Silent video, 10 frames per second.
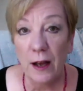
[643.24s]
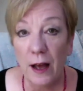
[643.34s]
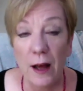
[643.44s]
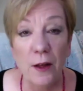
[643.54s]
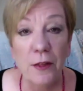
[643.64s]

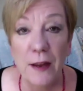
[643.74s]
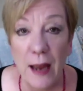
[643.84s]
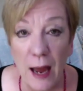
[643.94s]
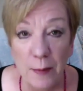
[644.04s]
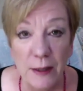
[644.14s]
healthy
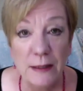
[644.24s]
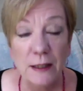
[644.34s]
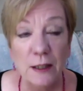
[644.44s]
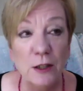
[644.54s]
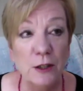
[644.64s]
habits,
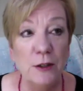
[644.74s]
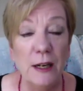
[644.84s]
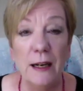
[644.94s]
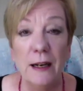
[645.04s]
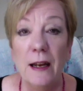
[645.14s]

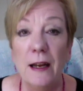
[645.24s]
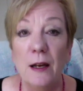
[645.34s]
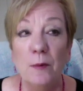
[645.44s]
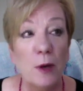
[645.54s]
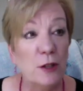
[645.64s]
including
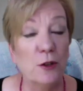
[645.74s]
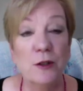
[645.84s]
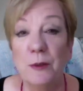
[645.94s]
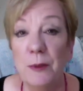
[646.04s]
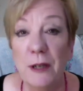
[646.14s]
pressure
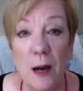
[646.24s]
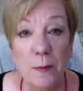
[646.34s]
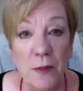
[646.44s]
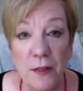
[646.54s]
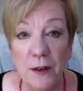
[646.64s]
to
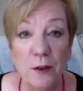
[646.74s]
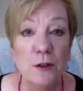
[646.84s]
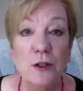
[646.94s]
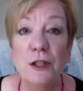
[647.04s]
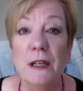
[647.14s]
become
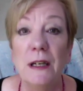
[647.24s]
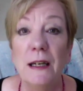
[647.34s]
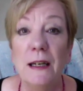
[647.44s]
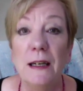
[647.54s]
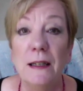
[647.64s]
thinner.
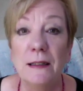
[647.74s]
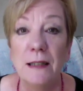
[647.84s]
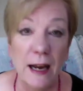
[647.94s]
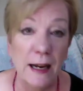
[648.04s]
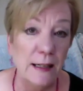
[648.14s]
She
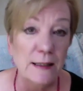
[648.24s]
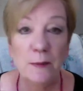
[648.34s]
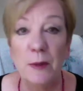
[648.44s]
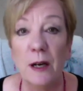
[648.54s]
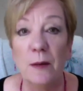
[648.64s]
diets
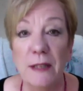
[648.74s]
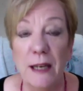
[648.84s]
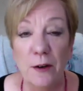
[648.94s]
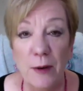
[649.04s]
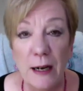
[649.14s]
and becomes
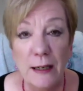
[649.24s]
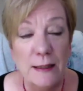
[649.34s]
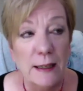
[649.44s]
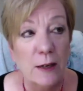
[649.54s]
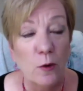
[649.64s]

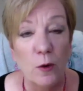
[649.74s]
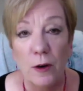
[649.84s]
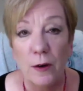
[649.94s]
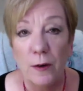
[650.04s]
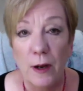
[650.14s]
anorexic,
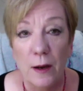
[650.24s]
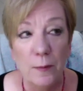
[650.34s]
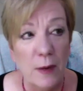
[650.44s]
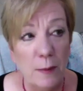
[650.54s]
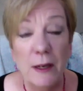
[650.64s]
or
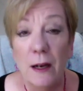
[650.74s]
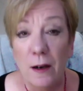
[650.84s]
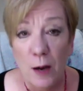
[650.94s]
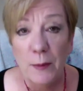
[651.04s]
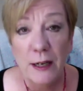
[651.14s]
maybe a
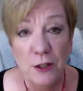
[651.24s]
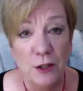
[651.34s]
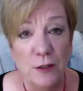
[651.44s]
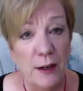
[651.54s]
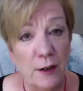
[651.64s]

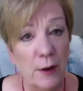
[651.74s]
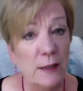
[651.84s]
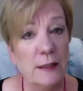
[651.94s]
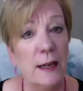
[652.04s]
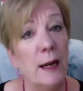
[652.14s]
combination of
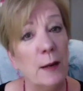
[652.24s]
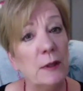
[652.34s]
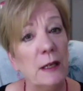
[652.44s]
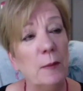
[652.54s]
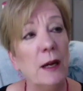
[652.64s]
anorexia and
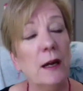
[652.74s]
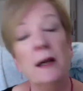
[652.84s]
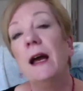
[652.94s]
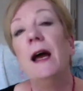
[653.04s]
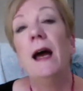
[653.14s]
bulimia.
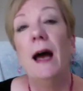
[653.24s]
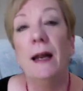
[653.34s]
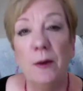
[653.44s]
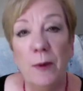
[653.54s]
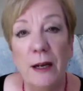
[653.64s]

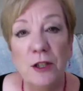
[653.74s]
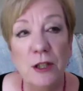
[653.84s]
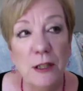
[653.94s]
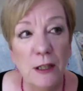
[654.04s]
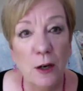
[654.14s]
Anyway,
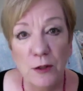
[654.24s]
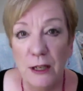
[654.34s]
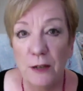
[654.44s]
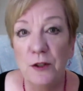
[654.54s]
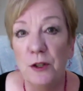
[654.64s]
she goes
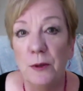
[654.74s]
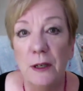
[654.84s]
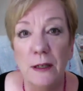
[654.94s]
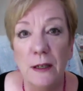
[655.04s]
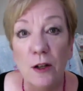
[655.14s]
down to
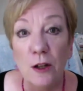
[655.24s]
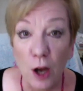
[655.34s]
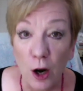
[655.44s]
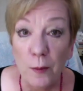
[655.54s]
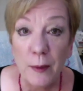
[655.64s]
an
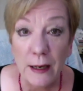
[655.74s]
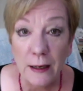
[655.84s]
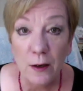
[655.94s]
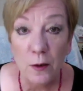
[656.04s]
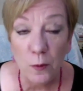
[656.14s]

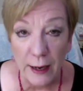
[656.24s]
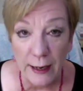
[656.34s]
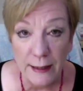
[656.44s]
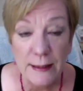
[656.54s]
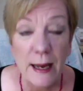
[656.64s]
alarming
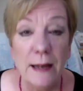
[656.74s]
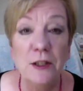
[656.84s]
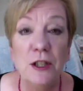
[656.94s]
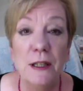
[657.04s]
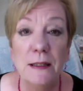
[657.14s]
weight, and
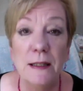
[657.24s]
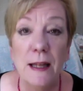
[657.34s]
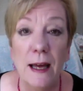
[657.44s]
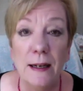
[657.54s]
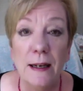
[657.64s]
she is
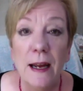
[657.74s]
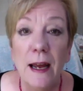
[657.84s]
then